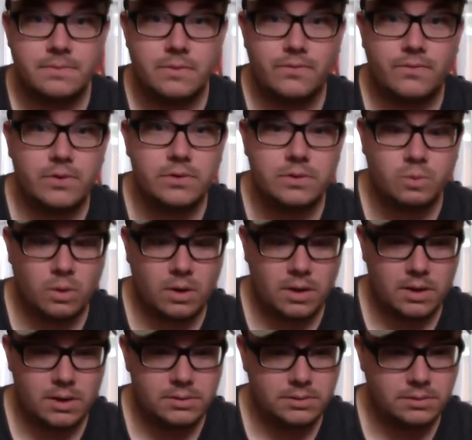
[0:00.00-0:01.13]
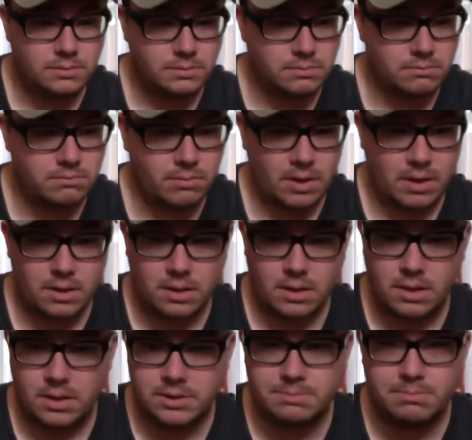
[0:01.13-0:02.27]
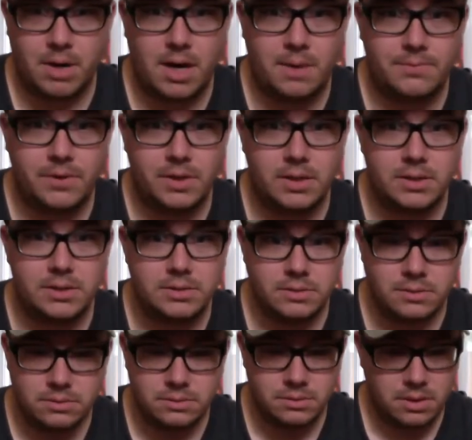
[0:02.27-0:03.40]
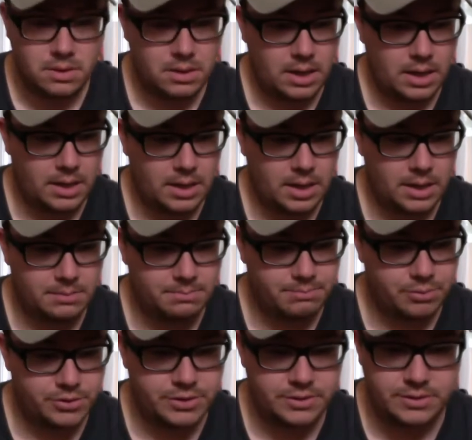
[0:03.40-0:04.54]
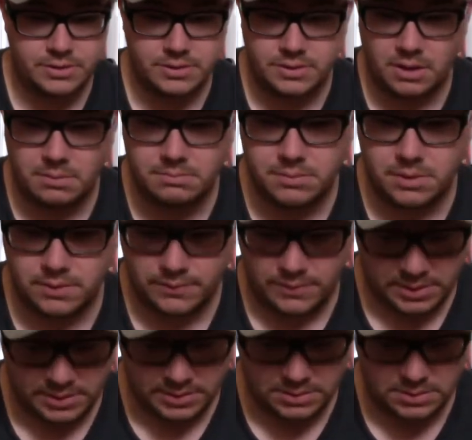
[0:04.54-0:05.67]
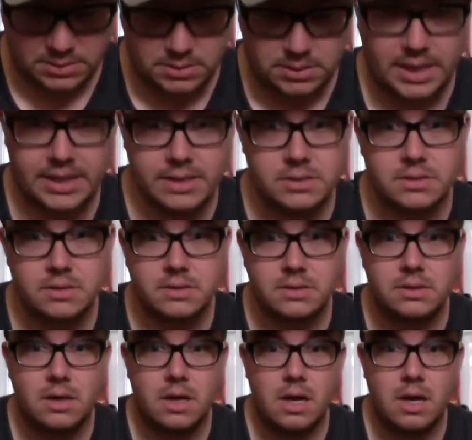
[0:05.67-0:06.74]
First one is Bob Dylan, and I purchased some of his latest